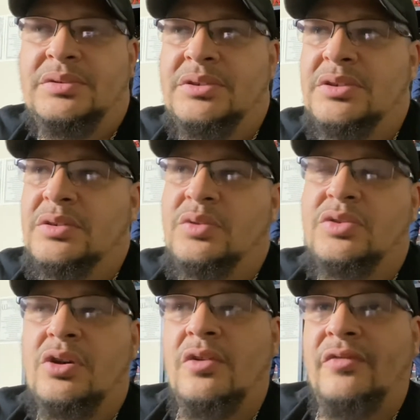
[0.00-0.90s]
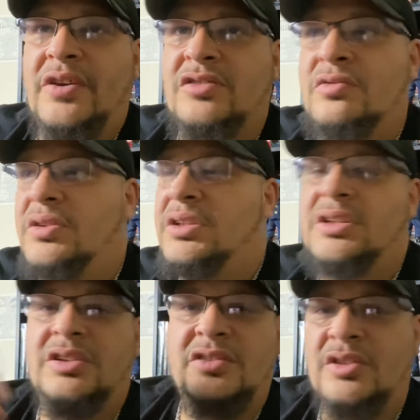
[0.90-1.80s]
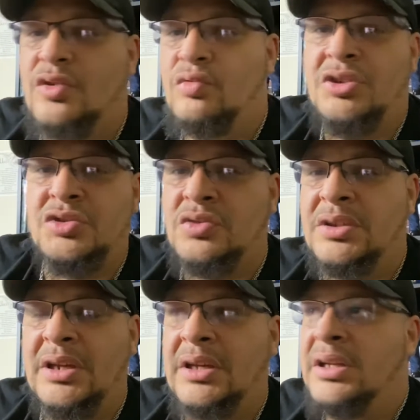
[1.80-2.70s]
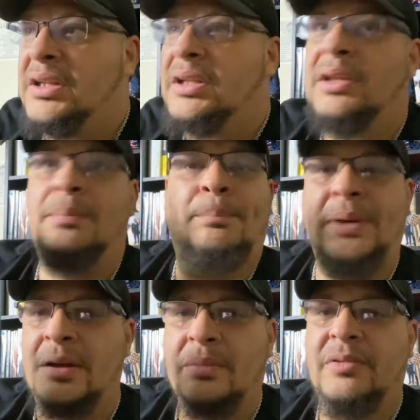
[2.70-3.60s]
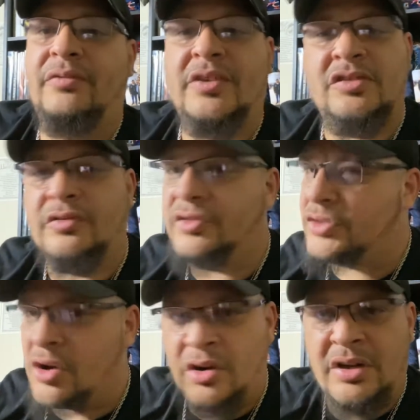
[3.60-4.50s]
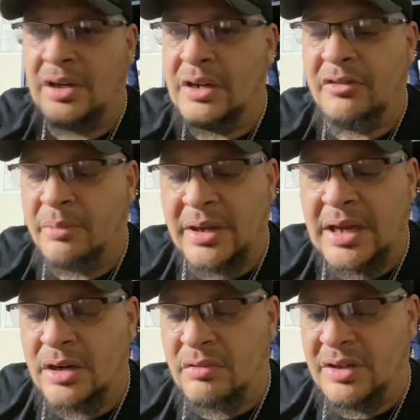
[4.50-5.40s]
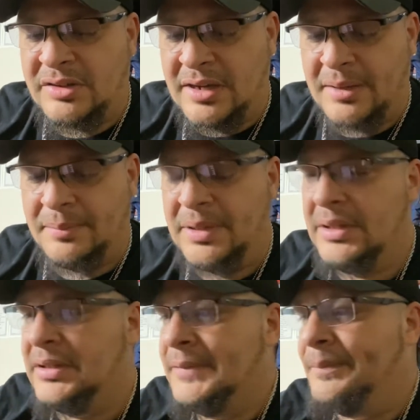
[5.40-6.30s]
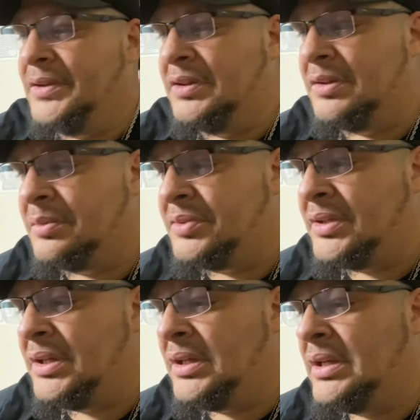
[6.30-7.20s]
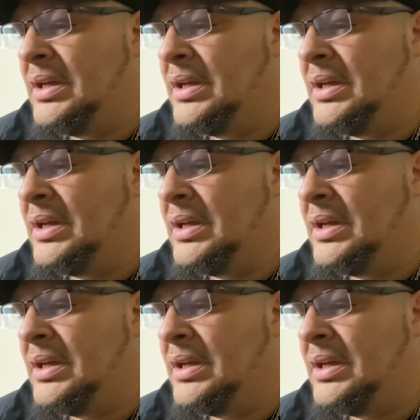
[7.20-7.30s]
You know, you start a festival, they did this little ritual thing, and then bam, the festival started, and everybody had a great time. You know what I'm saying?